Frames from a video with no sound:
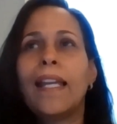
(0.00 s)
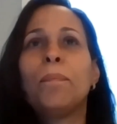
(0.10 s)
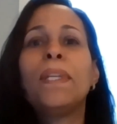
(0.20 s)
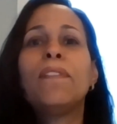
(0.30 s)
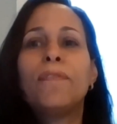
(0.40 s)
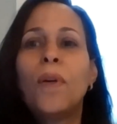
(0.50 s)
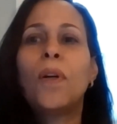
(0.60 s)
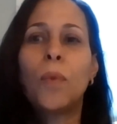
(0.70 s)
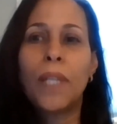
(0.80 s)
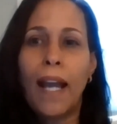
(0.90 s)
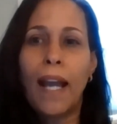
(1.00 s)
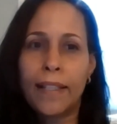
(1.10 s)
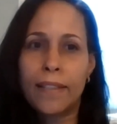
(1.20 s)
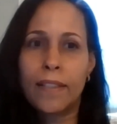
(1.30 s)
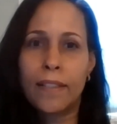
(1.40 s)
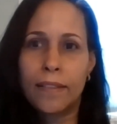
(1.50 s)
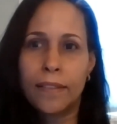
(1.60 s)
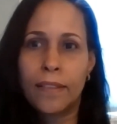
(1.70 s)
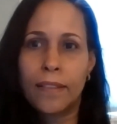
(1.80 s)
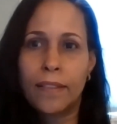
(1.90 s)
before we act.
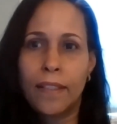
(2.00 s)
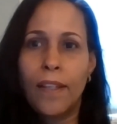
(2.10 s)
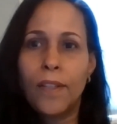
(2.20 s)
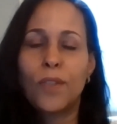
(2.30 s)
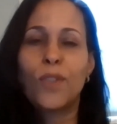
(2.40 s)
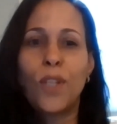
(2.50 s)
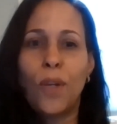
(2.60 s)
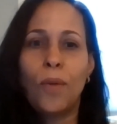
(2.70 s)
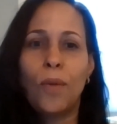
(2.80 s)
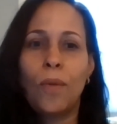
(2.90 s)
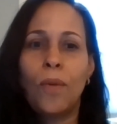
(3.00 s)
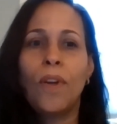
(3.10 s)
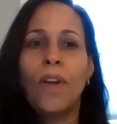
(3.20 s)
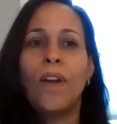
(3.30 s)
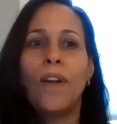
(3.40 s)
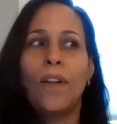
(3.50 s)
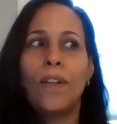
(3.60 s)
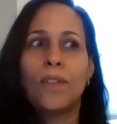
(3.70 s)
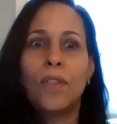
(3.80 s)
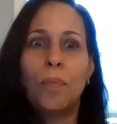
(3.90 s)
So
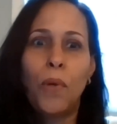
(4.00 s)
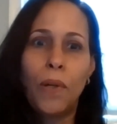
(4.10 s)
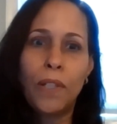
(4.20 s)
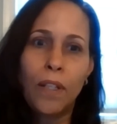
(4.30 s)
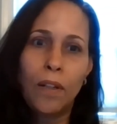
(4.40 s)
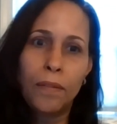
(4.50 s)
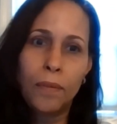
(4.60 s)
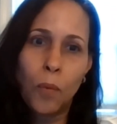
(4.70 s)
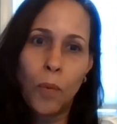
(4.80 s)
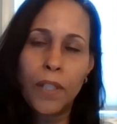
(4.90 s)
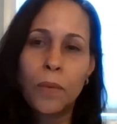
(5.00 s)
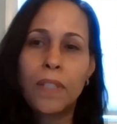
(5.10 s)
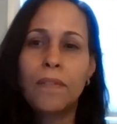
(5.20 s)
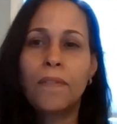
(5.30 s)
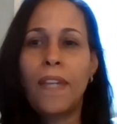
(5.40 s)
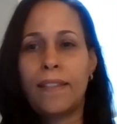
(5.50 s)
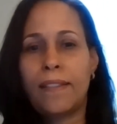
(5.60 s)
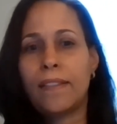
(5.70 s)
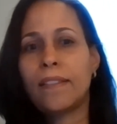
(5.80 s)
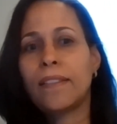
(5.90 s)
to the point of, where do we
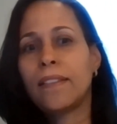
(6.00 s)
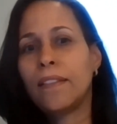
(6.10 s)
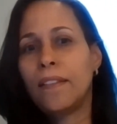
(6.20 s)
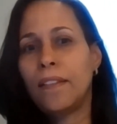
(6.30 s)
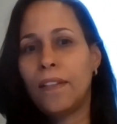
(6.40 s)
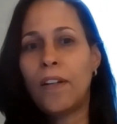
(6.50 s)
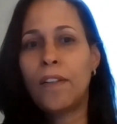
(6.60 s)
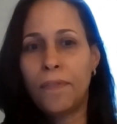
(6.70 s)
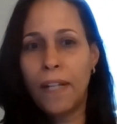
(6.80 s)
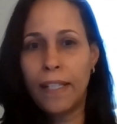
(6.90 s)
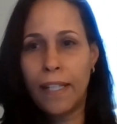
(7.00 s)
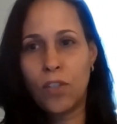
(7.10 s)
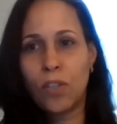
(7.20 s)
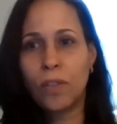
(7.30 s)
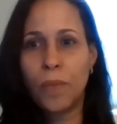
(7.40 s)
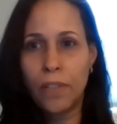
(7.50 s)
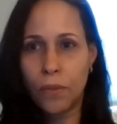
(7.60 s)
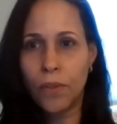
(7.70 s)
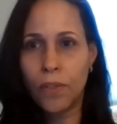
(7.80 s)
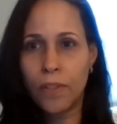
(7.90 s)
invest our financial
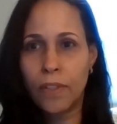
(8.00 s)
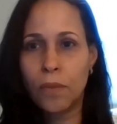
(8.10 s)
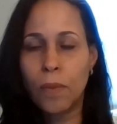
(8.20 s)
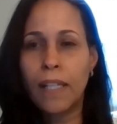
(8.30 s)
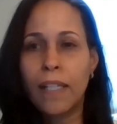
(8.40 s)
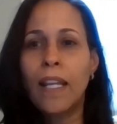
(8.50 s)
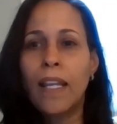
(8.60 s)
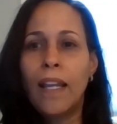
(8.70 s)
resources, right?